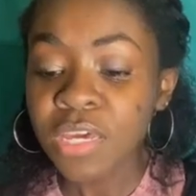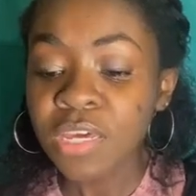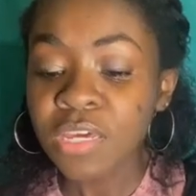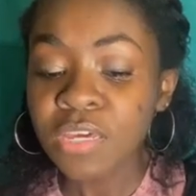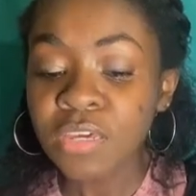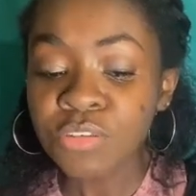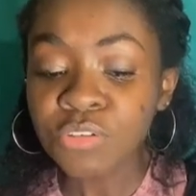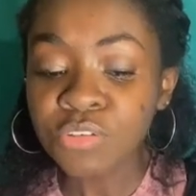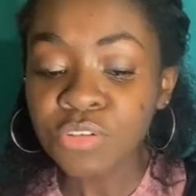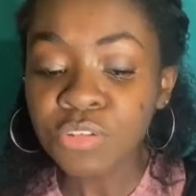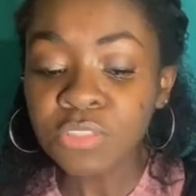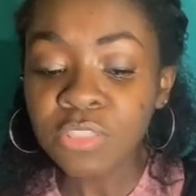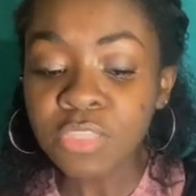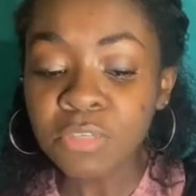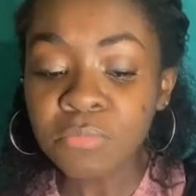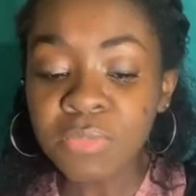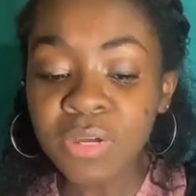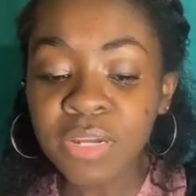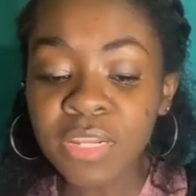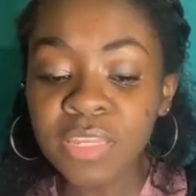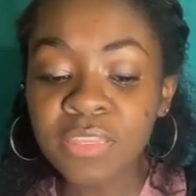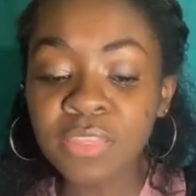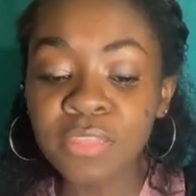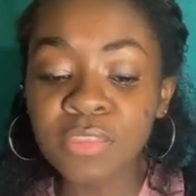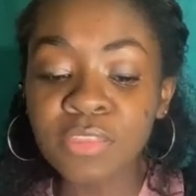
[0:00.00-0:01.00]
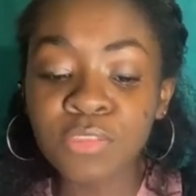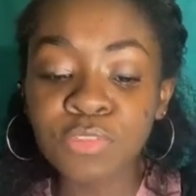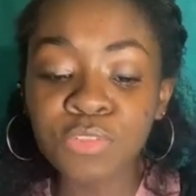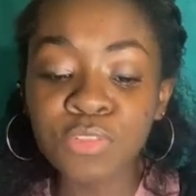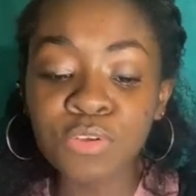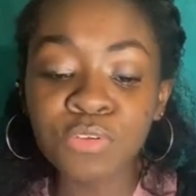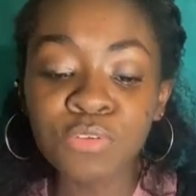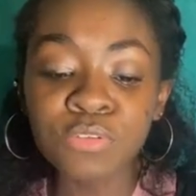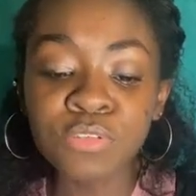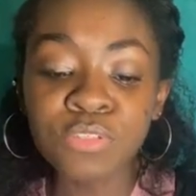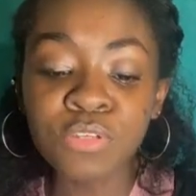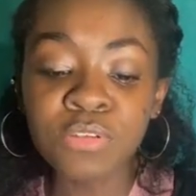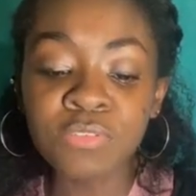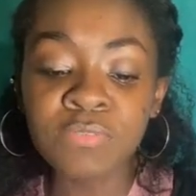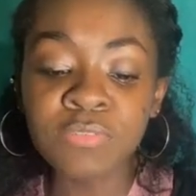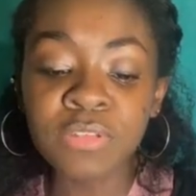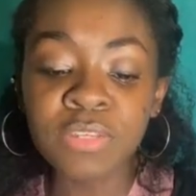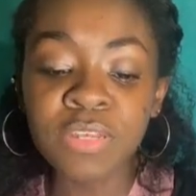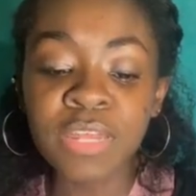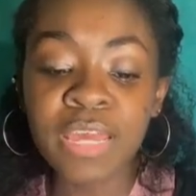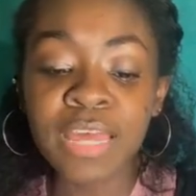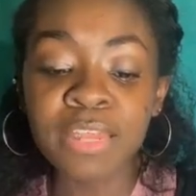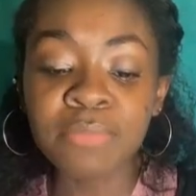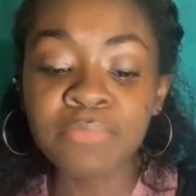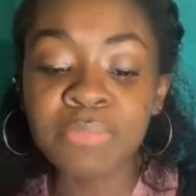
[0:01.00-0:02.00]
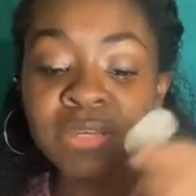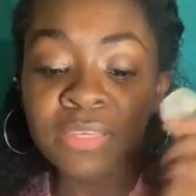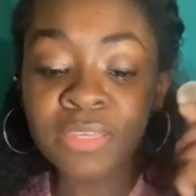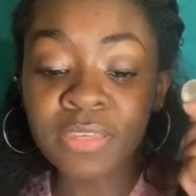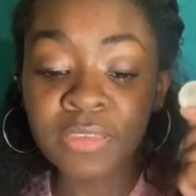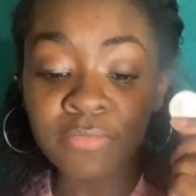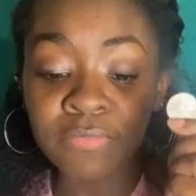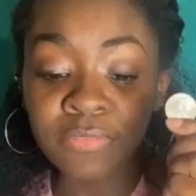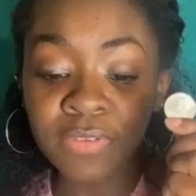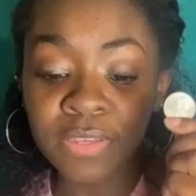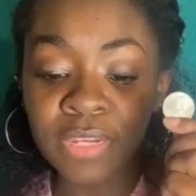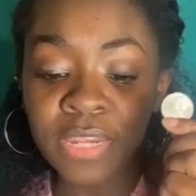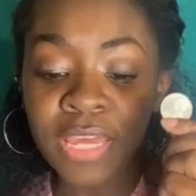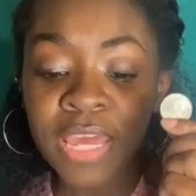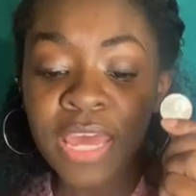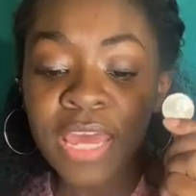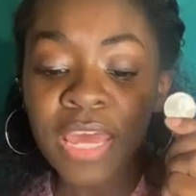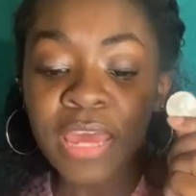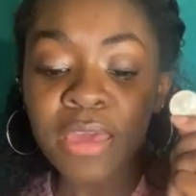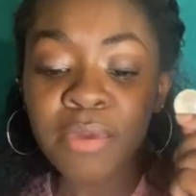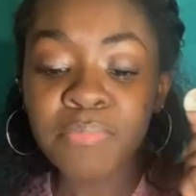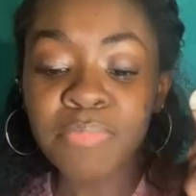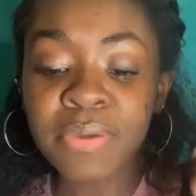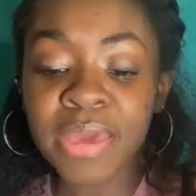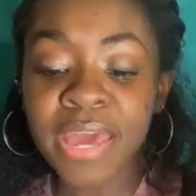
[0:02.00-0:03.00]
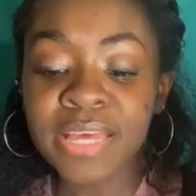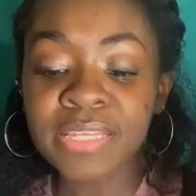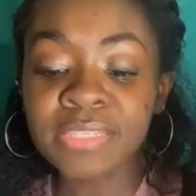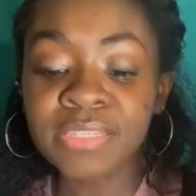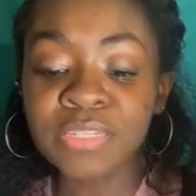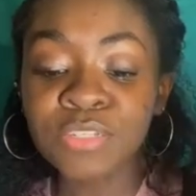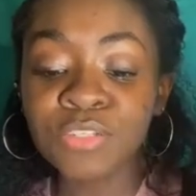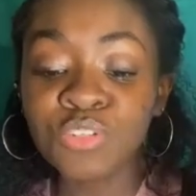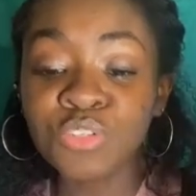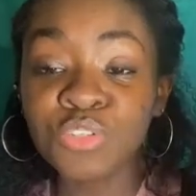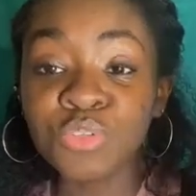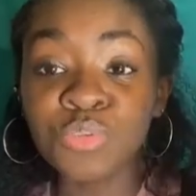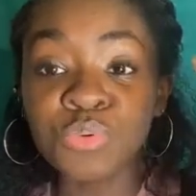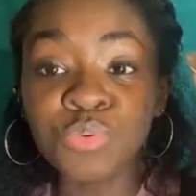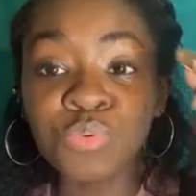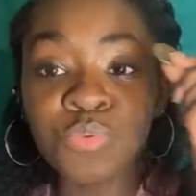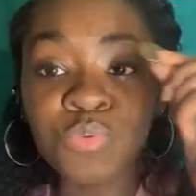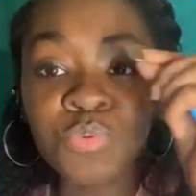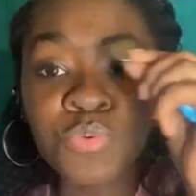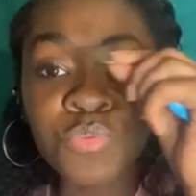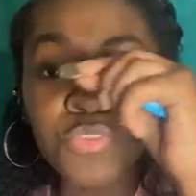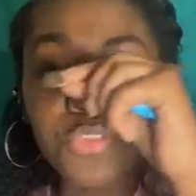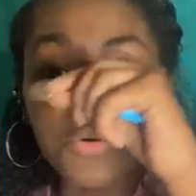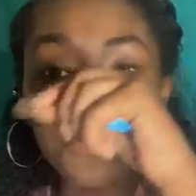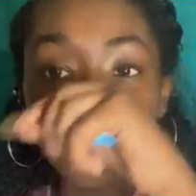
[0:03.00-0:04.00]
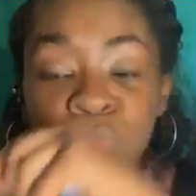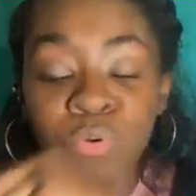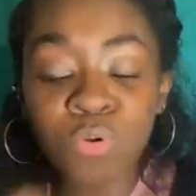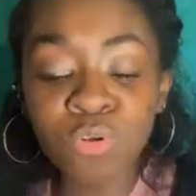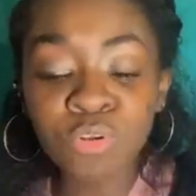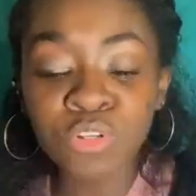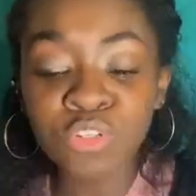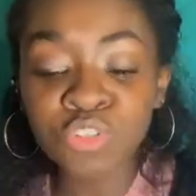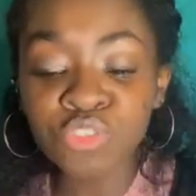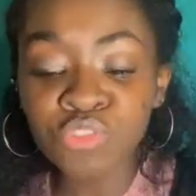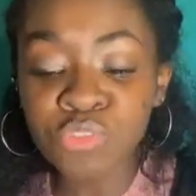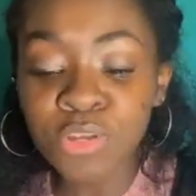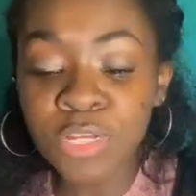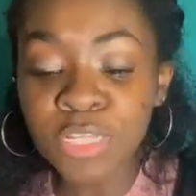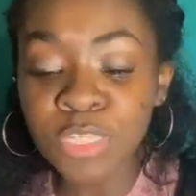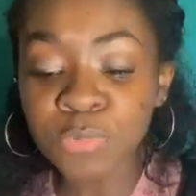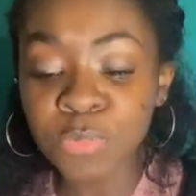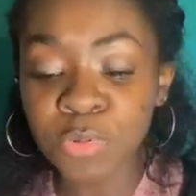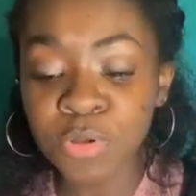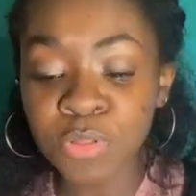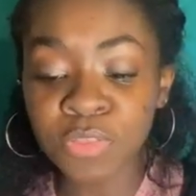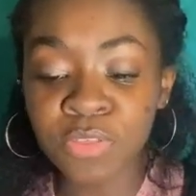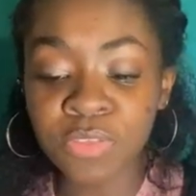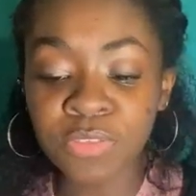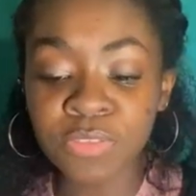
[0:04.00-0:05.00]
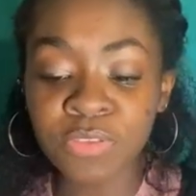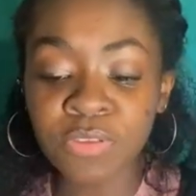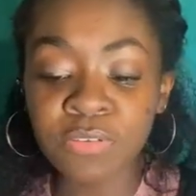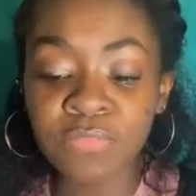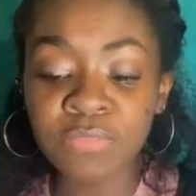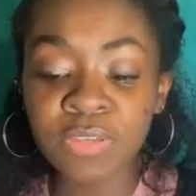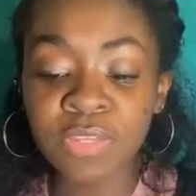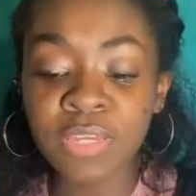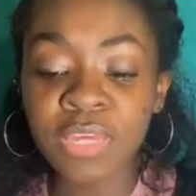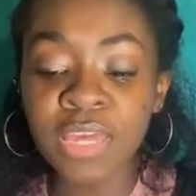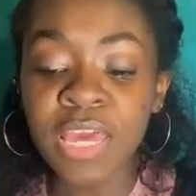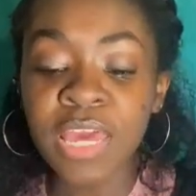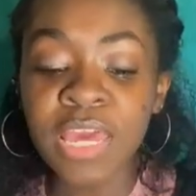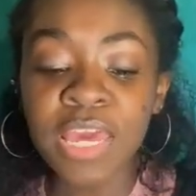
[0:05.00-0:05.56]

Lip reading: He took the money that the third servant had been given and passed it to the more trustworthy servant.